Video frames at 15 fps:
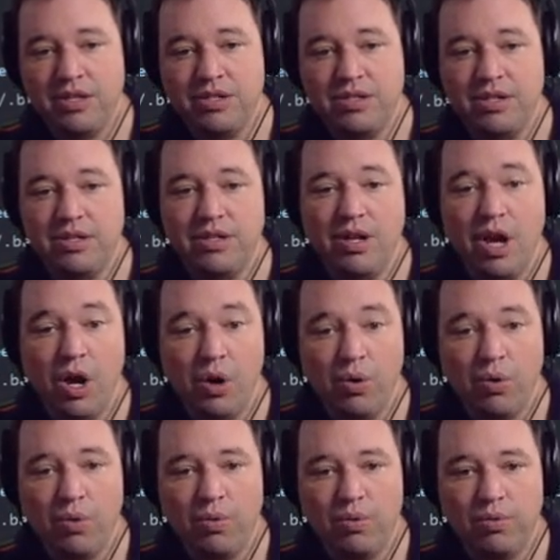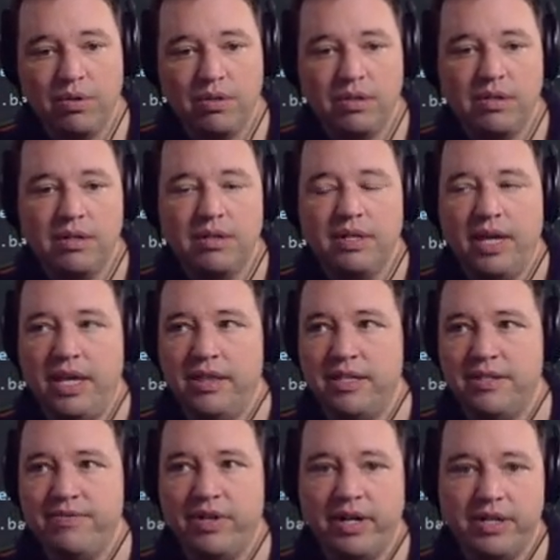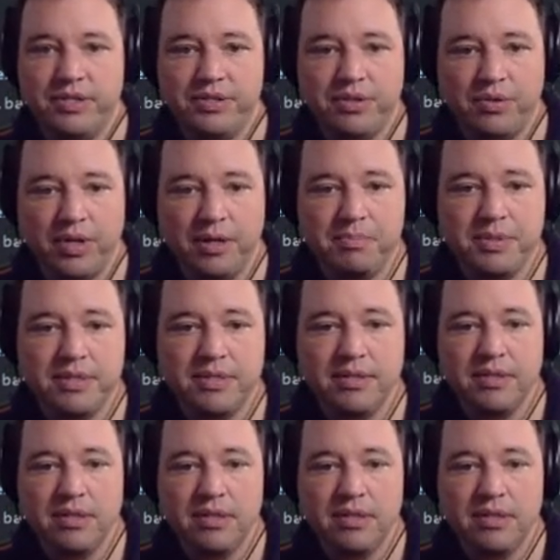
to know in these various scripts.